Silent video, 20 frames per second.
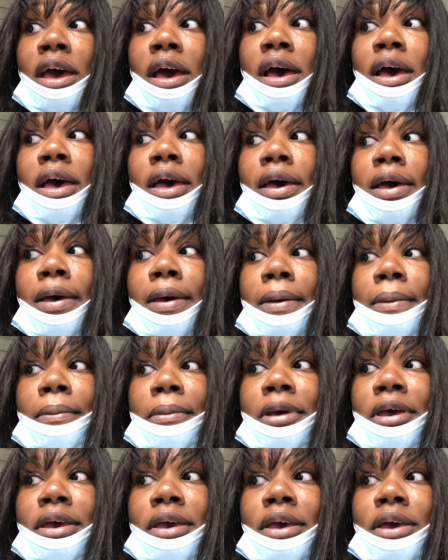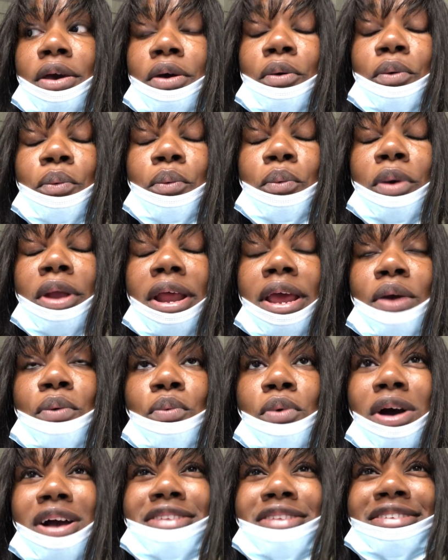Um, when I
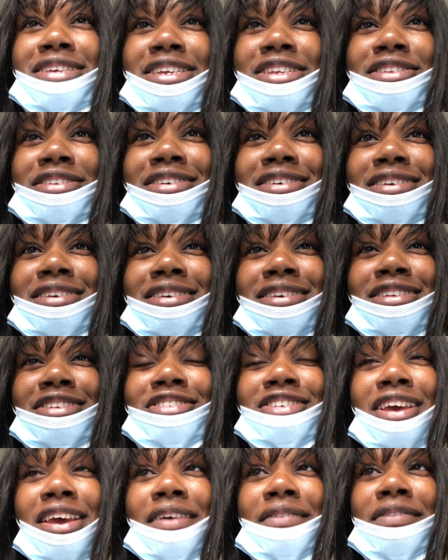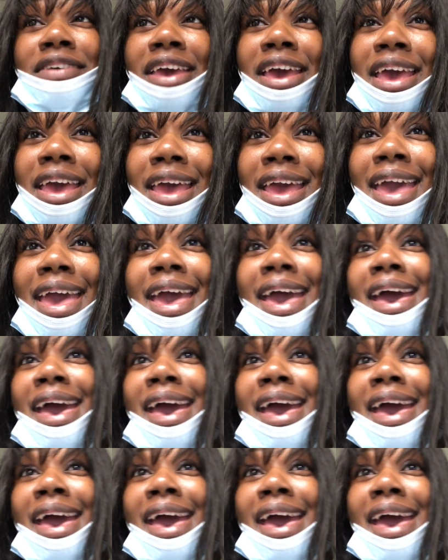walked into JFK,